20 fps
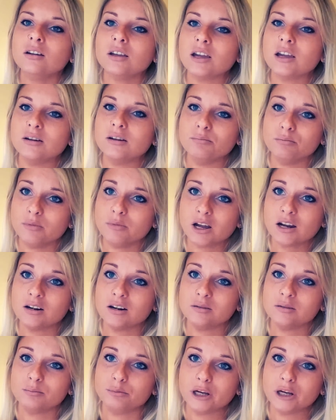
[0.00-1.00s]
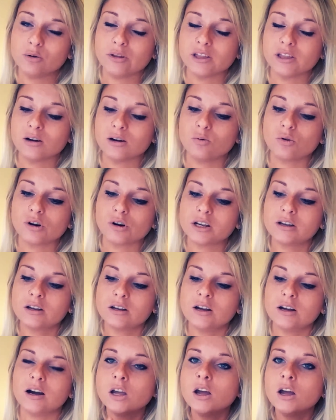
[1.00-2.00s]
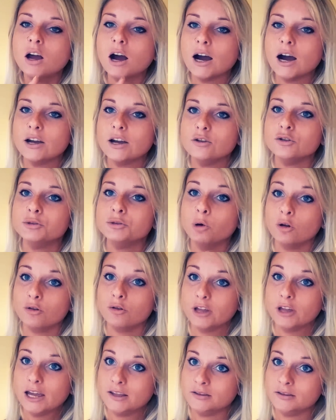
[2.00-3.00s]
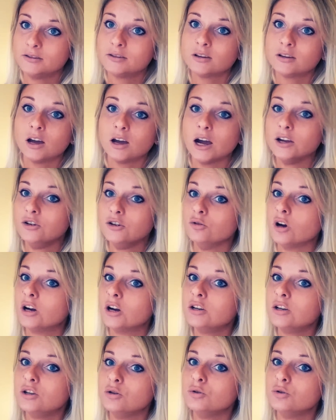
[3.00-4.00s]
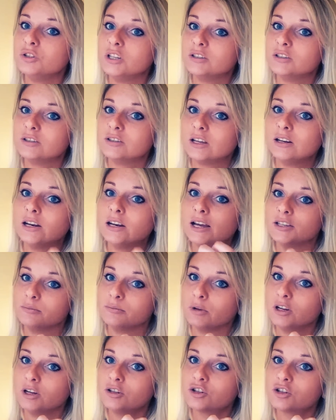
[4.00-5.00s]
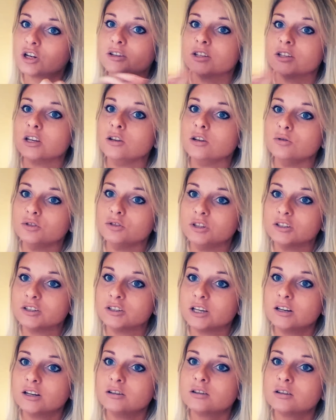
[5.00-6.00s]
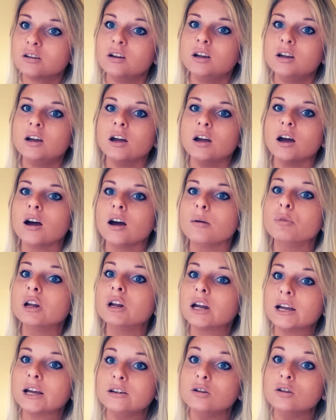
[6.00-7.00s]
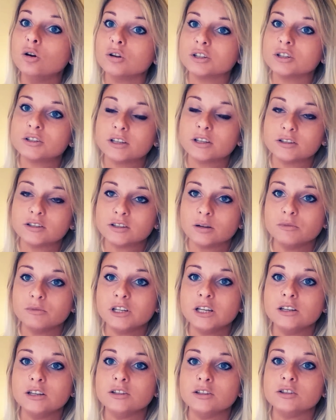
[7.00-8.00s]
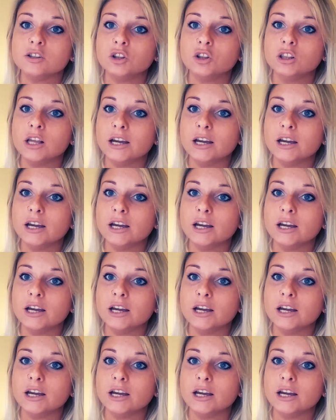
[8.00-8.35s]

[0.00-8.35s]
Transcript: can kind of bite without warning. I use both ends. I do not use this end as much as I use this end, but I notice that some teas